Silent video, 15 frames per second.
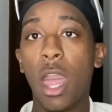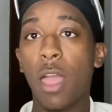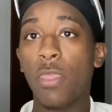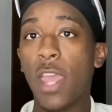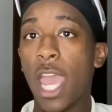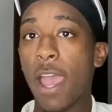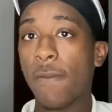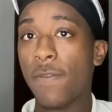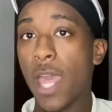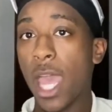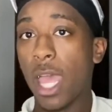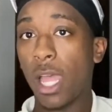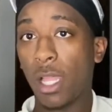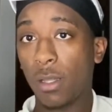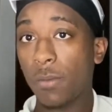they have
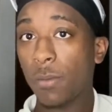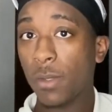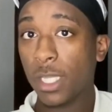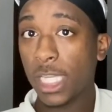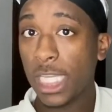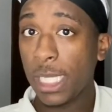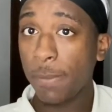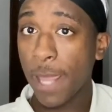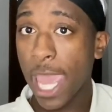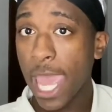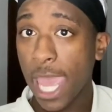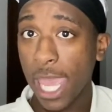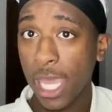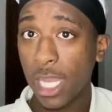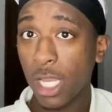that
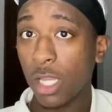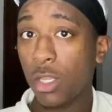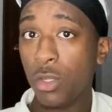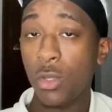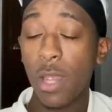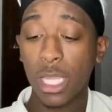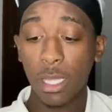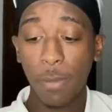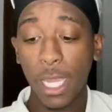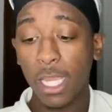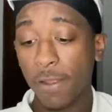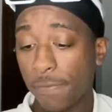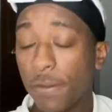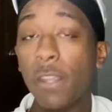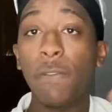keypad, you have to pay a
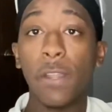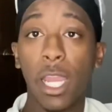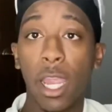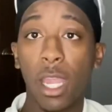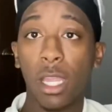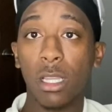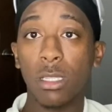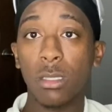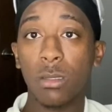fee for that.